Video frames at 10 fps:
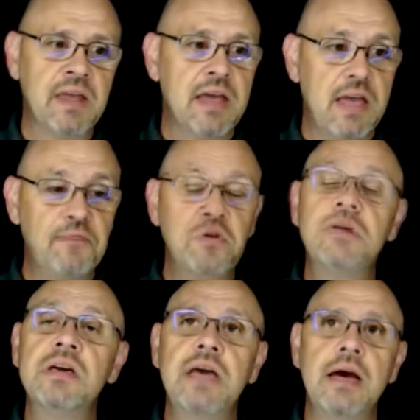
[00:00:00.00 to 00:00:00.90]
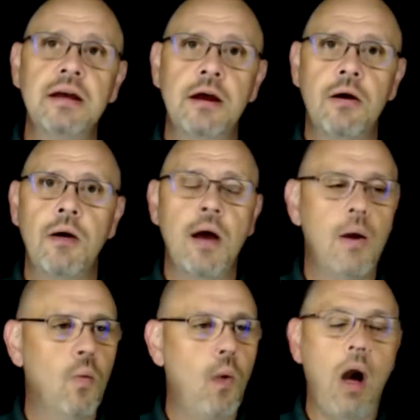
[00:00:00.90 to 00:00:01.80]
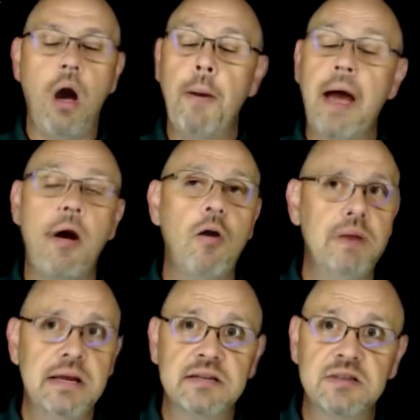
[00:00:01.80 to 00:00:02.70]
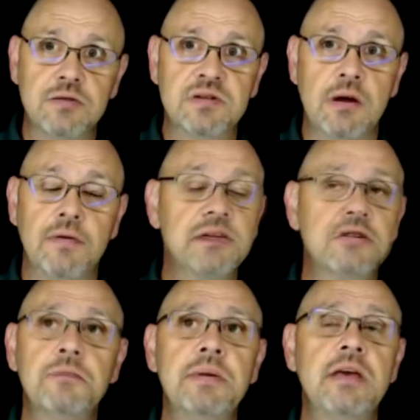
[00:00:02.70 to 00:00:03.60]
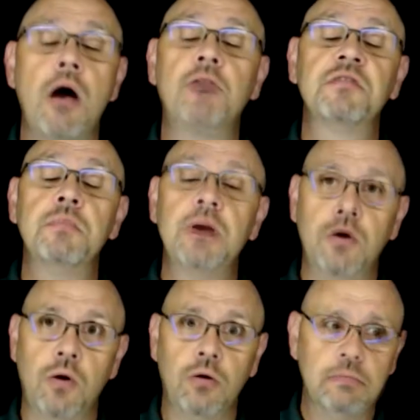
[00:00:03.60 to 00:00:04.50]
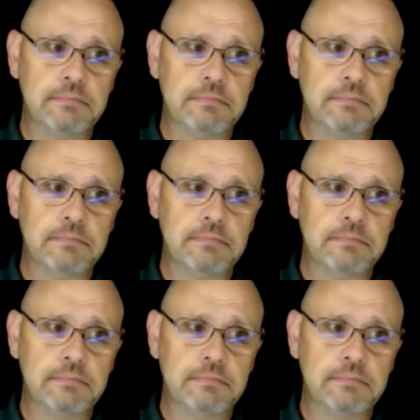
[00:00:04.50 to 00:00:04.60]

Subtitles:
If you can get here, by all means do so. This should be the ultimate goal.